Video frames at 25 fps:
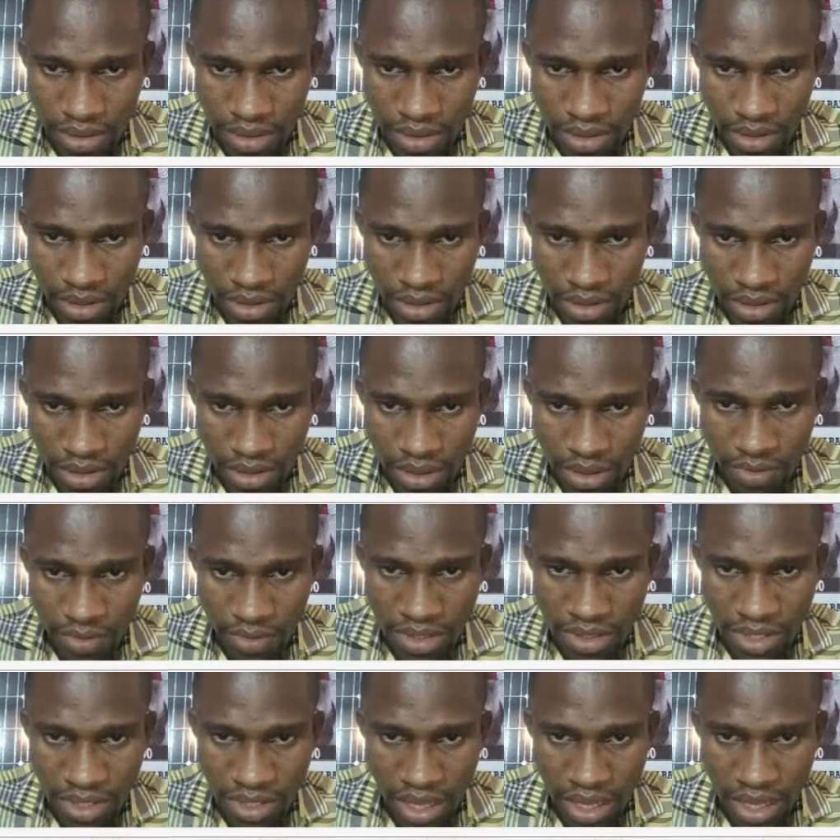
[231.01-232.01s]
Remove this
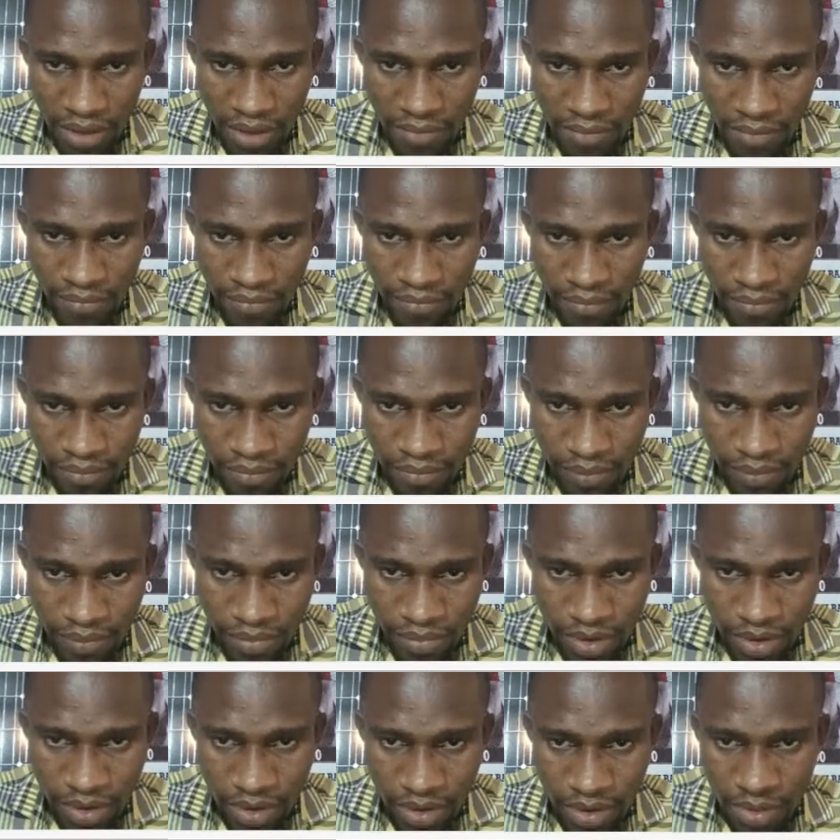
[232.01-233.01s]
guy,
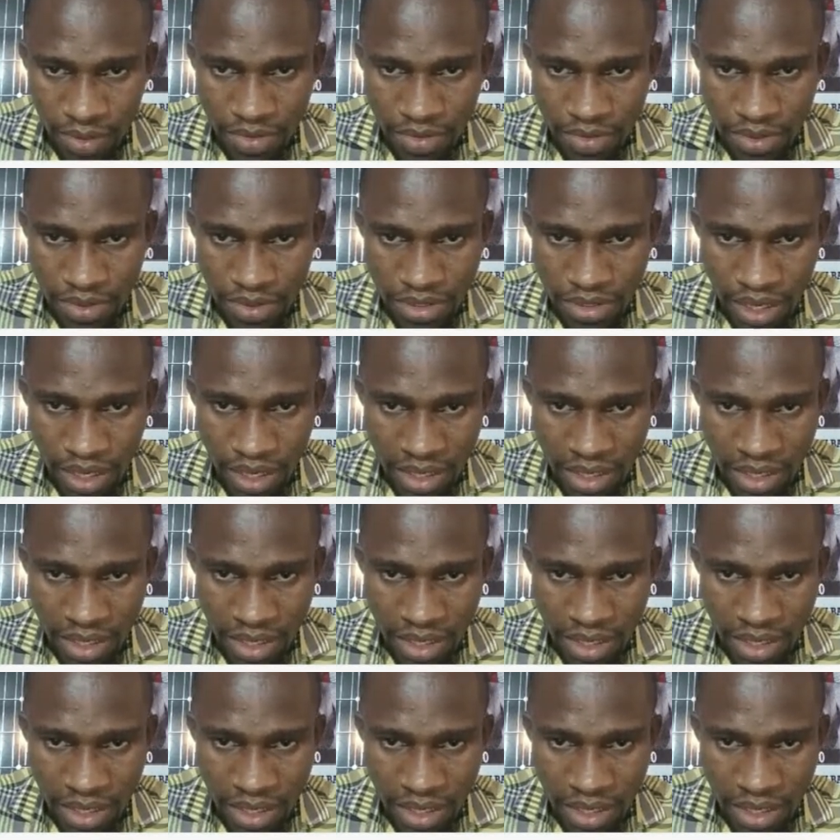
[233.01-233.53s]
remove this guy,